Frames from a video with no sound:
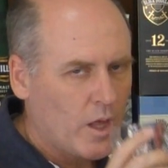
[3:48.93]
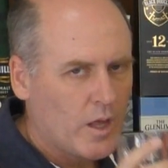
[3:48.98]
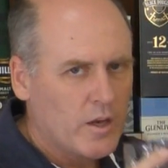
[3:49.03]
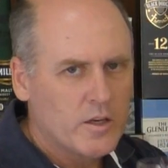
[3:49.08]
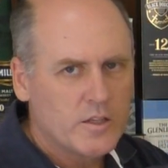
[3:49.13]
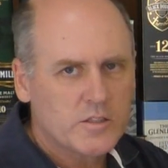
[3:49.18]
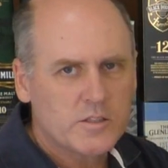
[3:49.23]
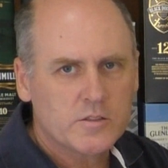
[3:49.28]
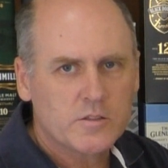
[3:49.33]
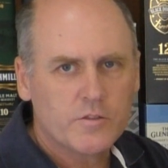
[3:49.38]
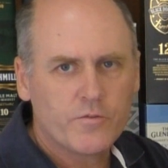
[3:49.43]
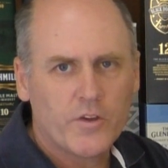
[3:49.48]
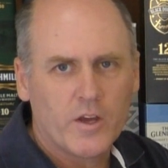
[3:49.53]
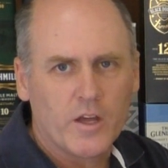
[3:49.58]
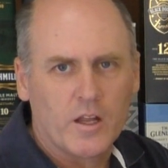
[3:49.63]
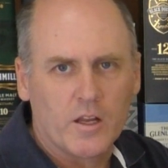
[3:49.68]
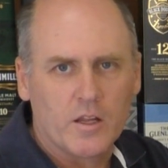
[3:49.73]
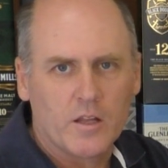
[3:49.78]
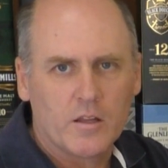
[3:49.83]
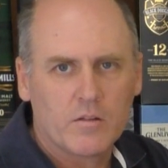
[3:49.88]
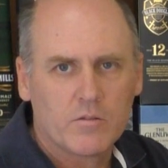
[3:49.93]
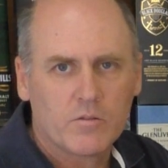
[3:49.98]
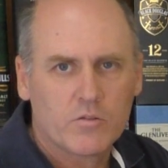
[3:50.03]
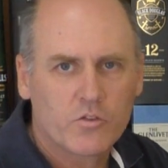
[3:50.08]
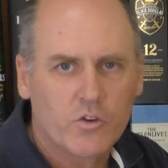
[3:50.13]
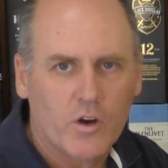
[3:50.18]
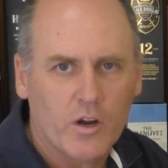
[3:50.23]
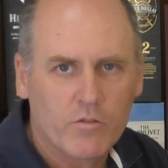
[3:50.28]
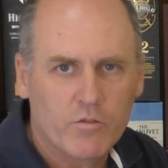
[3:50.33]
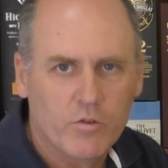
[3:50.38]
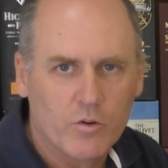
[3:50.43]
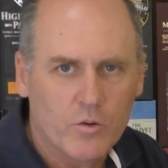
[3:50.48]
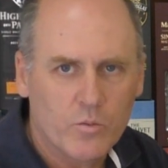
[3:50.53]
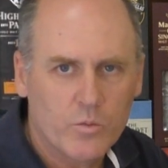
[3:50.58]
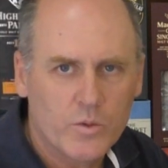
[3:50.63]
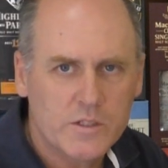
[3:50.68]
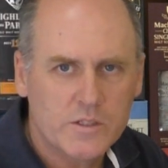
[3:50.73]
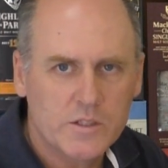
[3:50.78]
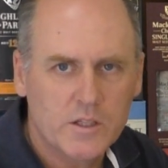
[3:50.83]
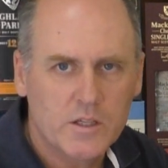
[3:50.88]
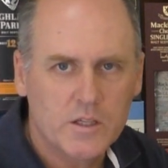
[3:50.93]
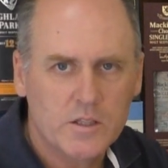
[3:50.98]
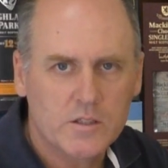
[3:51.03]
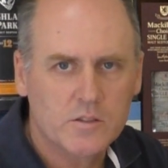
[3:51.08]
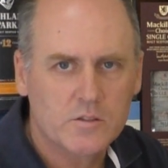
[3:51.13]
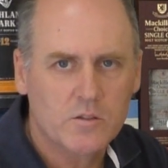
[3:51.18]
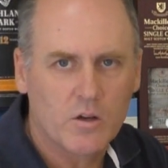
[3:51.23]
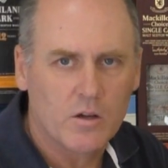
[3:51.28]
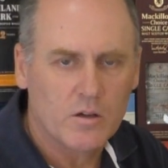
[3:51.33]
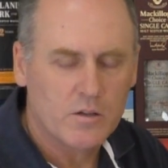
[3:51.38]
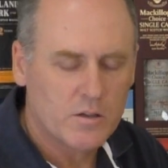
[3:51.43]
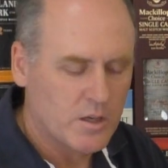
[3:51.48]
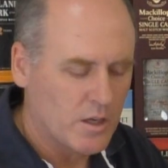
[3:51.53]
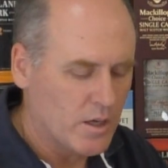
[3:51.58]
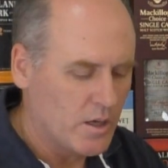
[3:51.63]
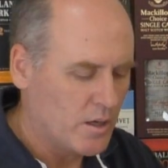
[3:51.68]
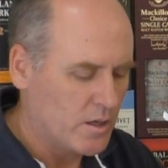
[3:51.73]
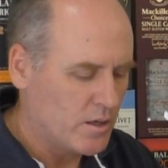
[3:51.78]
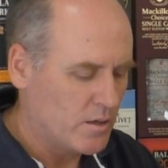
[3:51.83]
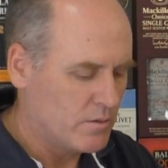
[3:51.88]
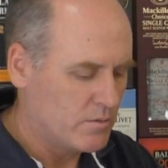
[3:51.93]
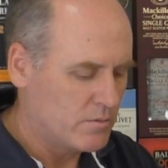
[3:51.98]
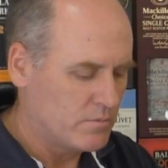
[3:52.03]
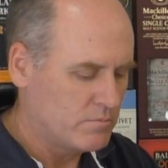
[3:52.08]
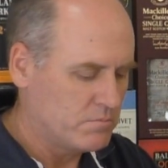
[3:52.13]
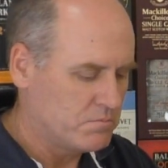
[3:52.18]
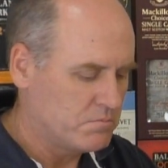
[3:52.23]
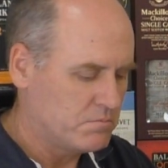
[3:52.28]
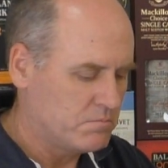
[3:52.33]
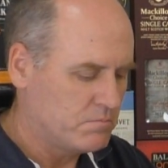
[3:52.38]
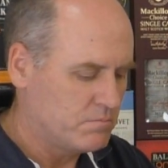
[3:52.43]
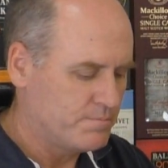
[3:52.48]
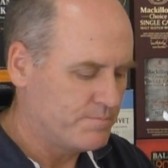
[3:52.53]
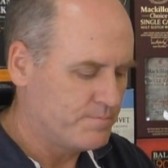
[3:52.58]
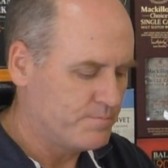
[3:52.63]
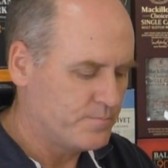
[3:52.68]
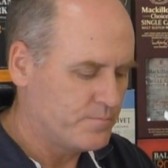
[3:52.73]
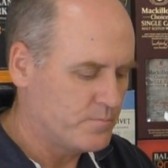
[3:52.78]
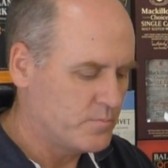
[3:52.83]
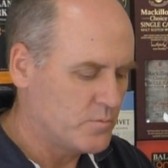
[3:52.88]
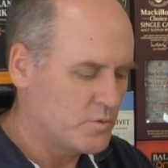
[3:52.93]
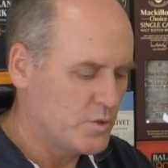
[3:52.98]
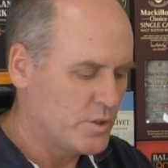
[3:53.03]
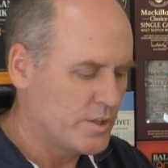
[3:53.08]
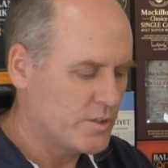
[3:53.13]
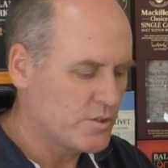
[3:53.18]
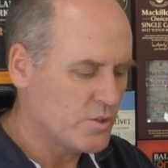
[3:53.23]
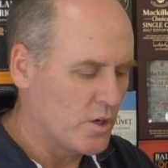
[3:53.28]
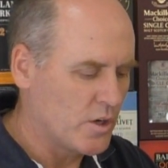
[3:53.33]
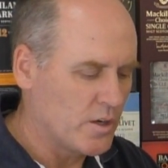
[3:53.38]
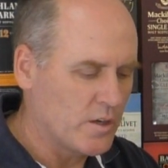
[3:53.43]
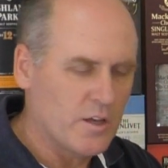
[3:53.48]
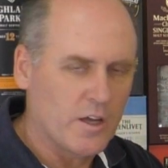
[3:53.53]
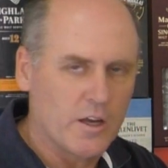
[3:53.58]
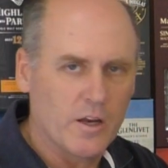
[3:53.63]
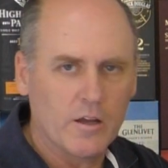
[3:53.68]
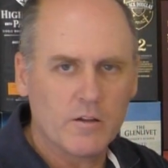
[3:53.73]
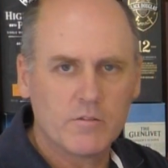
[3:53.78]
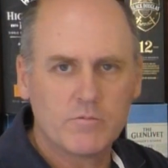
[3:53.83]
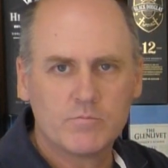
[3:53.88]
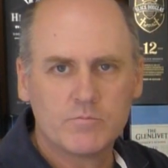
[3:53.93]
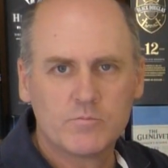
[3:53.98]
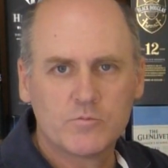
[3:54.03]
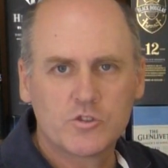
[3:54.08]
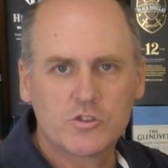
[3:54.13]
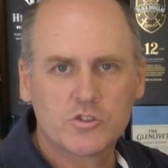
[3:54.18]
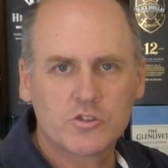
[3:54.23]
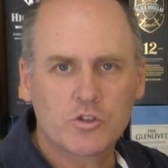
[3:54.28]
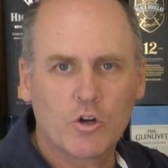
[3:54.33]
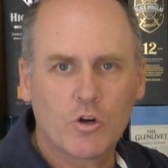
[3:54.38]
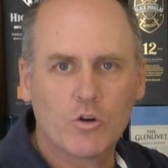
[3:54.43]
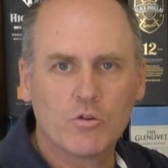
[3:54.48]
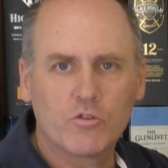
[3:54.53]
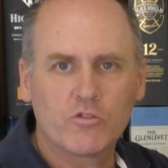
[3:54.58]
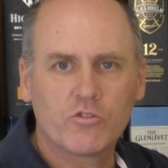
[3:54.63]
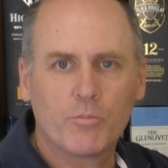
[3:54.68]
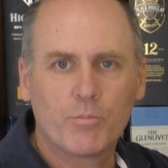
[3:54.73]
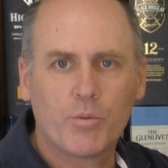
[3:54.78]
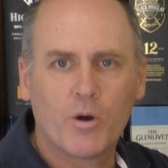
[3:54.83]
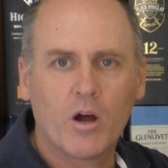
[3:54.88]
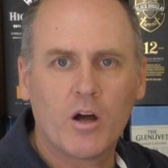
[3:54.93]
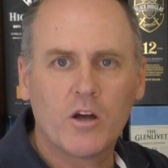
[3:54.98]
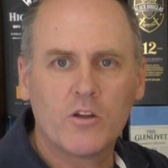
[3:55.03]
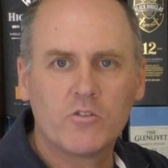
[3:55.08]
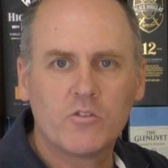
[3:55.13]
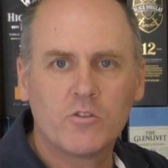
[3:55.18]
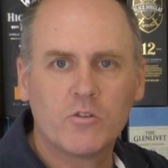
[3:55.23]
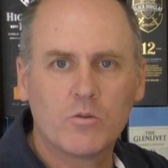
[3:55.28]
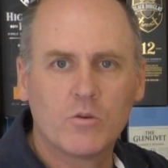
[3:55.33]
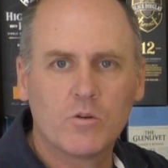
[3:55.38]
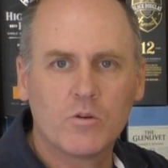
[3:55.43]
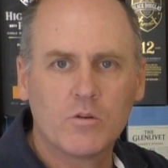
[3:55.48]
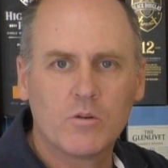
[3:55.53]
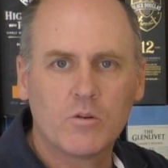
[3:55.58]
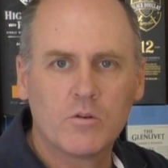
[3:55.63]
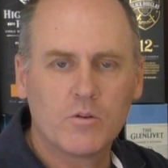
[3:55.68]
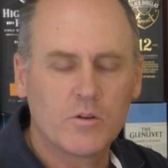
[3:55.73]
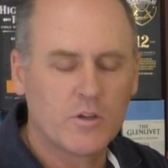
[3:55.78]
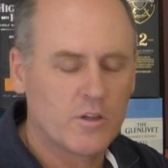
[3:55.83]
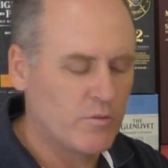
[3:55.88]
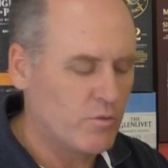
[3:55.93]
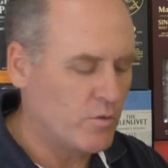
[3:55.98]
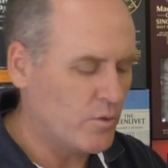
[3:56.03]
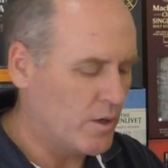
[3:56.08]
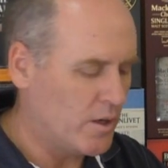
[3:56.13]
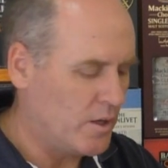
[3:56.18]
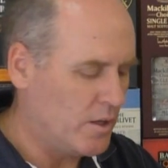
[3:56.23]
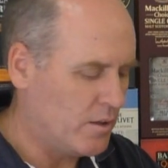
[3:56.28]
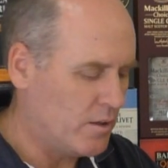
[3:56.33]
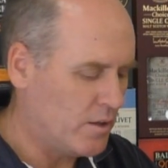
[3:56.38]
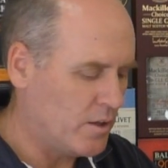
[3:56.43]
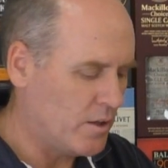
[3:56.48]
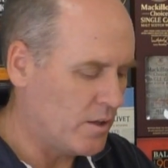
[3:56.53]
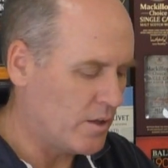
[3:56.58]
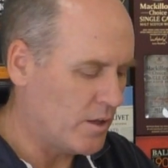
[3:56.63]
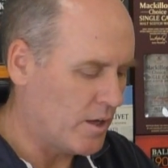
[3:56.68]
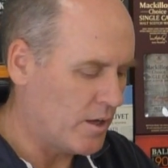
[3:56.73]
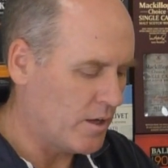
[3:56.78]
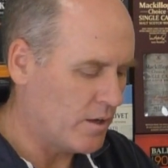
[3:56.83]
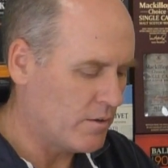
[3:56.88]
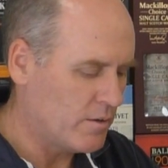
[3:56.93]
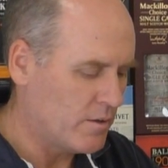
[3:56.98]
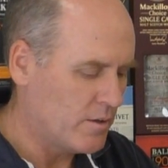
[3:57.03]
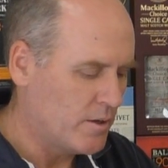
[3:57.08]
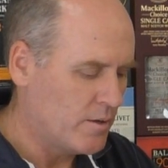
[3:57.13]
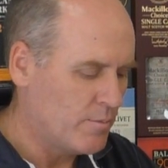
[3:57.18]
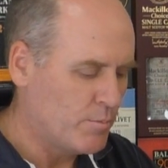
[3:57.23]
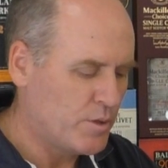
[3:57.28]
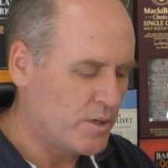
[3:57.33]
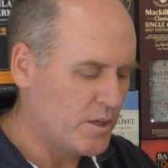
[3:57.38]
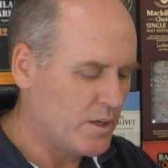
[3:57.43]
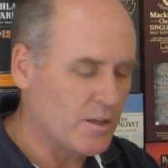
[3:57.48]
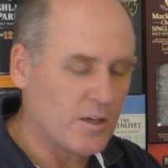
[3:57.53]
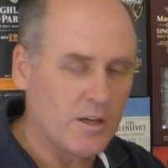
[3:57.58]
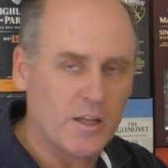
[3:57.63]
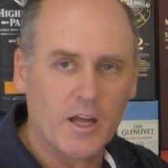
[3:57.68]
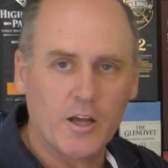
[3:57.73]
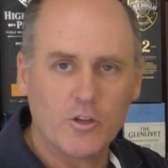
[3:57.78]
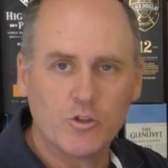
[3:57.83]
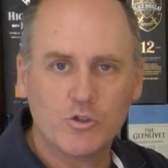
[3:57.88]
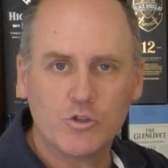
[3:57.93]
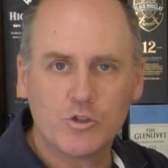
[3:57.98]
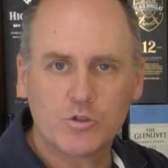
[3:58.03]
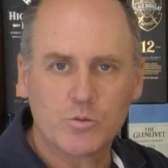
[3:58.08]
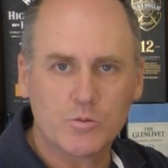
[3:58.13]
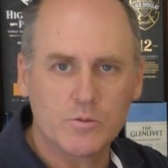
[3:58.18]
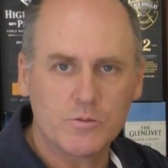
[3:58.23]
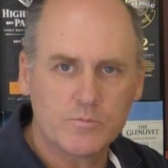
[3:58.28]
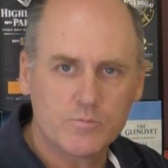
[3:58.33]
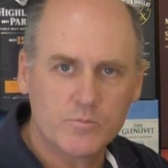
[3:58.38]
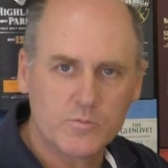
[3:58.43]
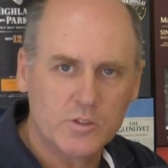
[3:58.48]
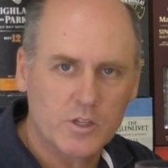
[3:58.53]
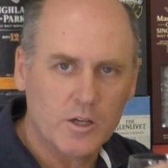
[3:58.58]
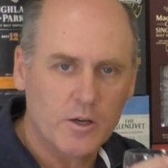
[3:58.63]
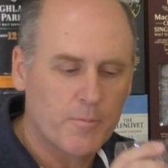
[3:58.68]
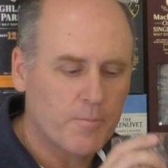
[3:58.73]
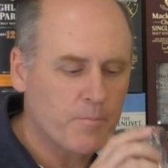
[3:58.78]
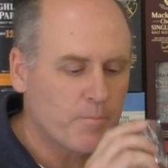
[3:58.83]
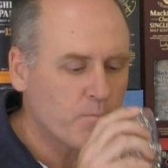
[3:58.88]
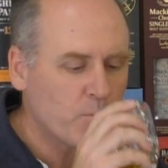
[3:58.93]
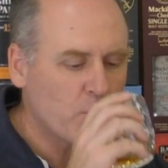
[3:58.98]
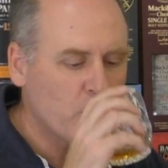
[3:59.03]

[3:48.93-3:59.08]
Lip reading: And it's a fairly straightforward whiskey. It's not going to shock or surprise you or give you anything particularly unusual. So.